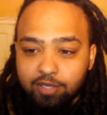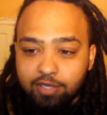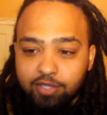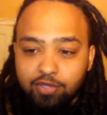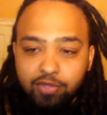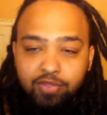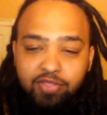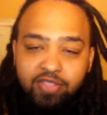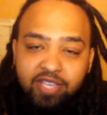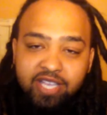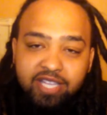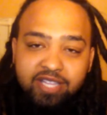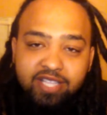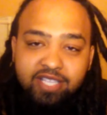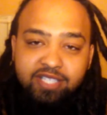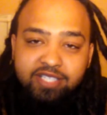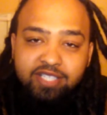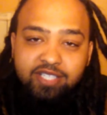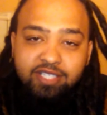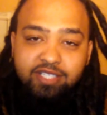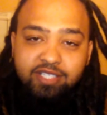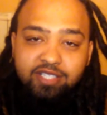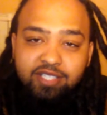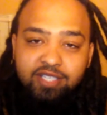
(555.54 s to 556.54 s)
Do you think
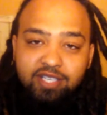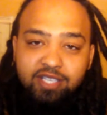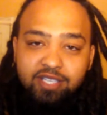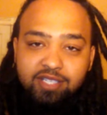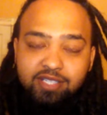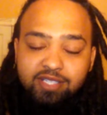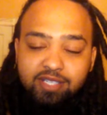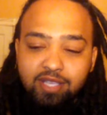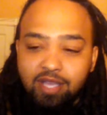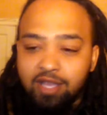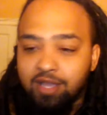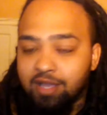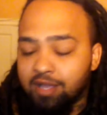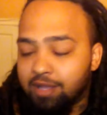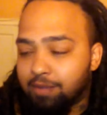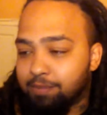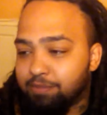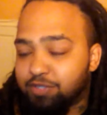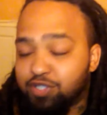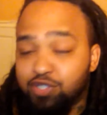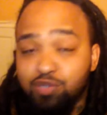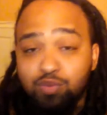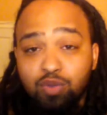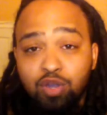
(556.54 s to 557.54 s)
this is just
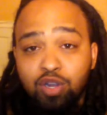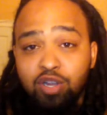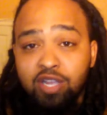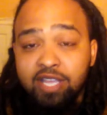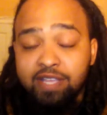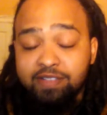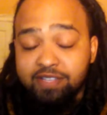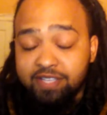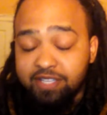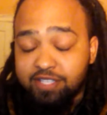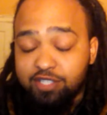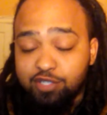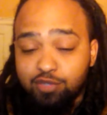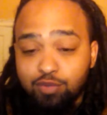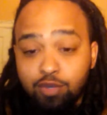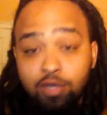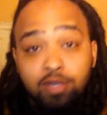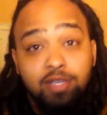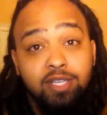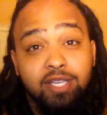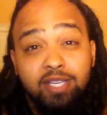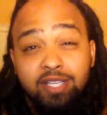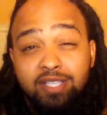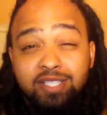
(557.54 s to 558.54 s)
is it too
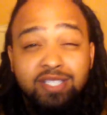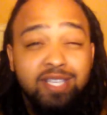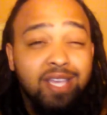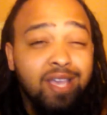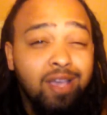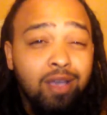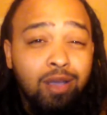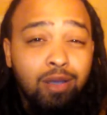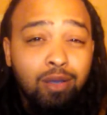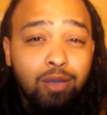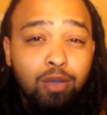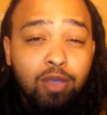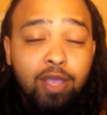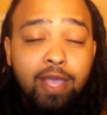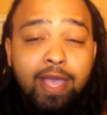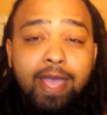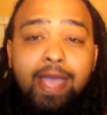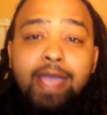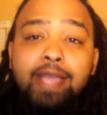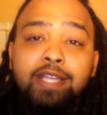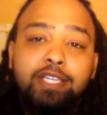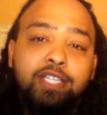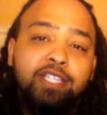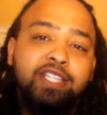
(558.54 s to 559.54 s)
early to tell?
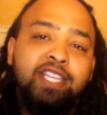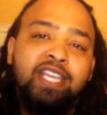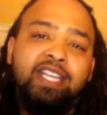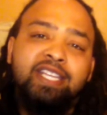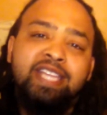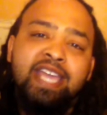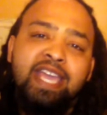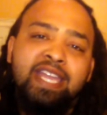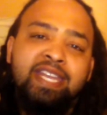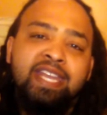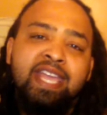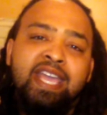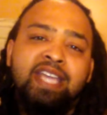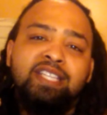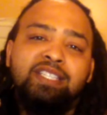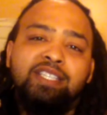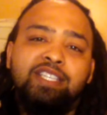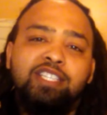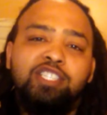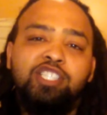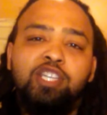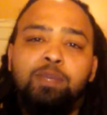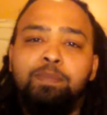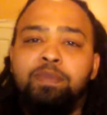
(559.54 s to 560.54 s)
Do you think that
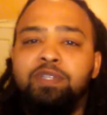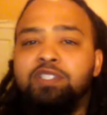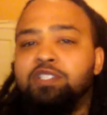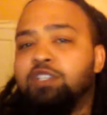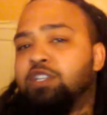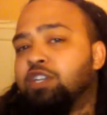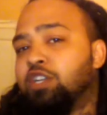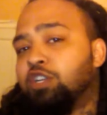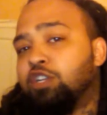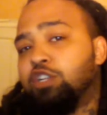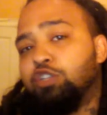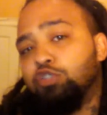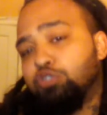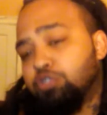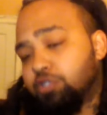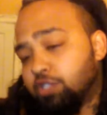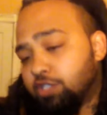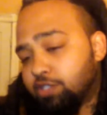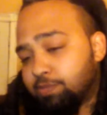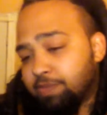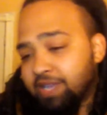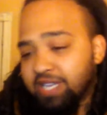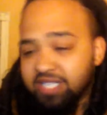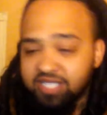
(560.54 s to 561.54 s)
NASA is jumping to
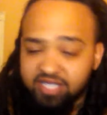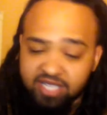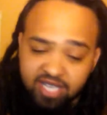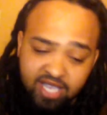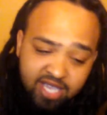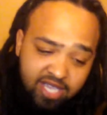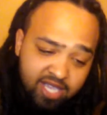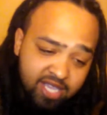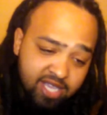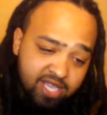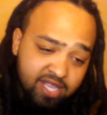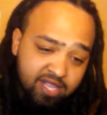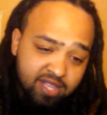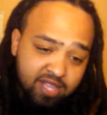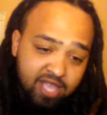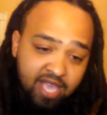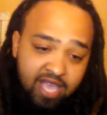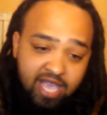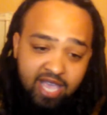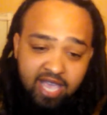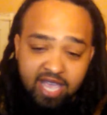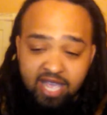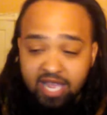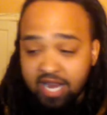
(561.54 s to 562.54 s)
conclusions by saying
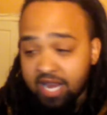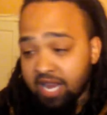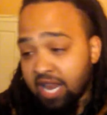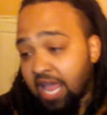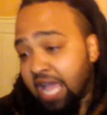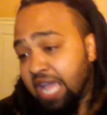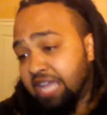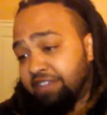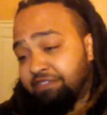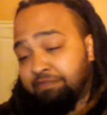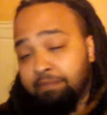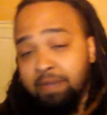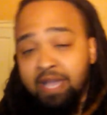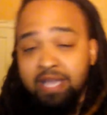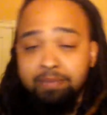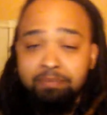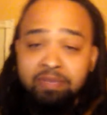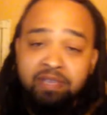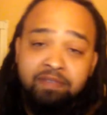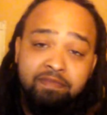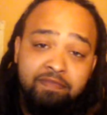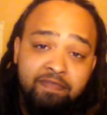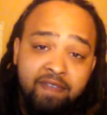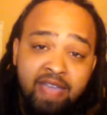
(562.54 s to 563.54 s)
that life might
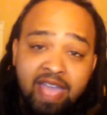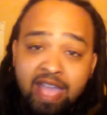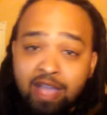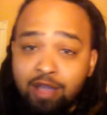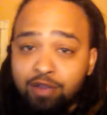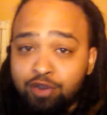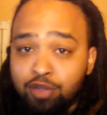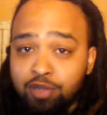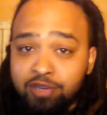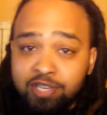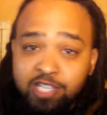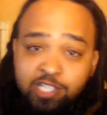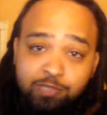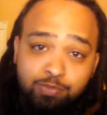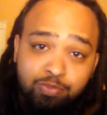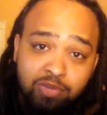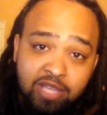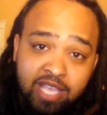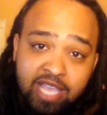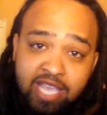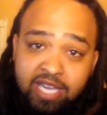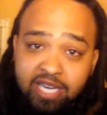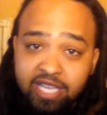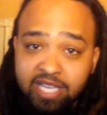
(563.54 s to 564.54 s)
be found on these
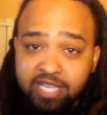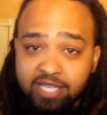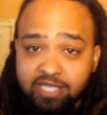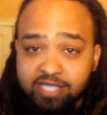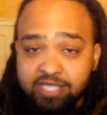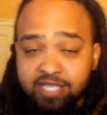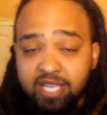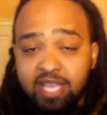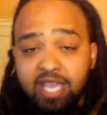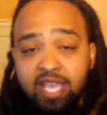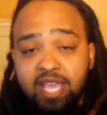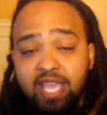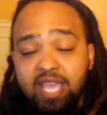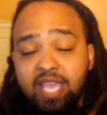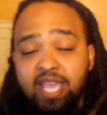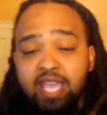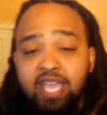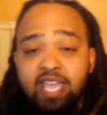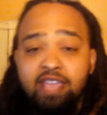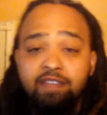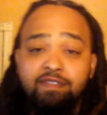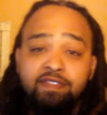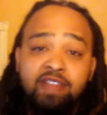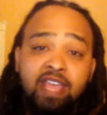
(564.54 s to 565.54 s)
planets,
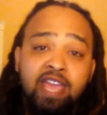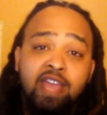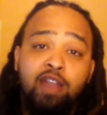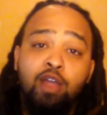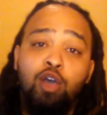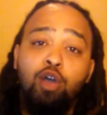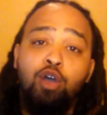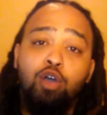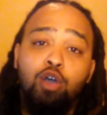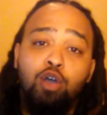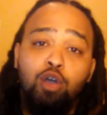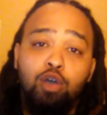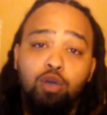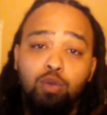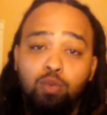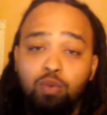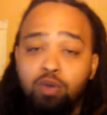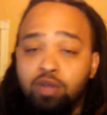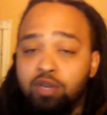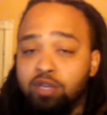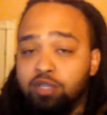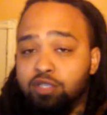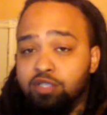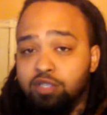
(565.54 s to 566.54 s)
if not all,
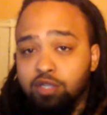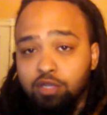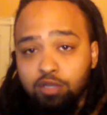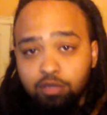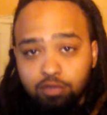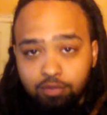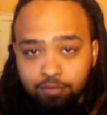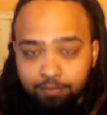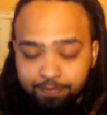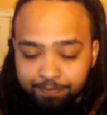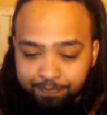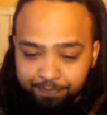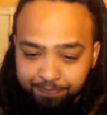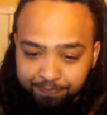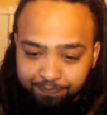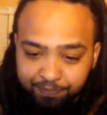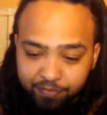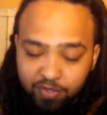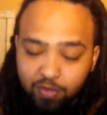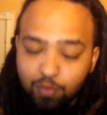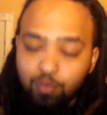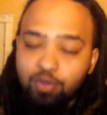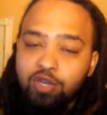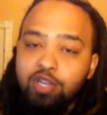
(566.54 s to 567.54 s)
1 or 2?
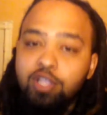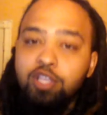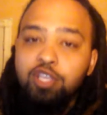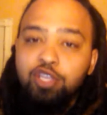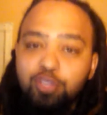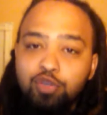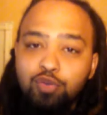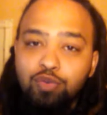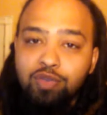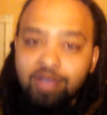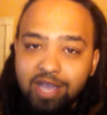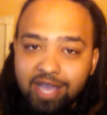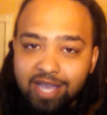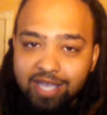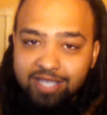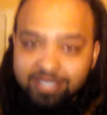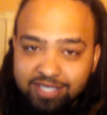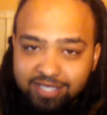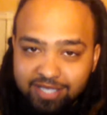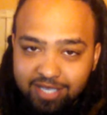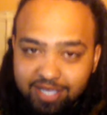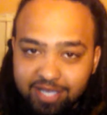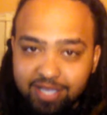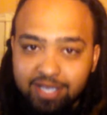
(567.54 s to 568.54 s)
What do you
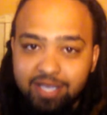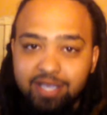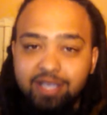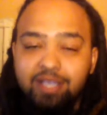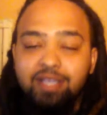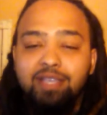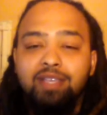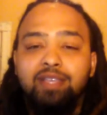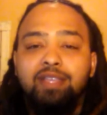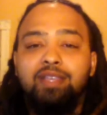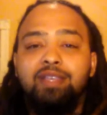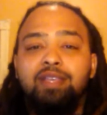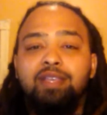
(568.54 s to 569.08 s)
guys think?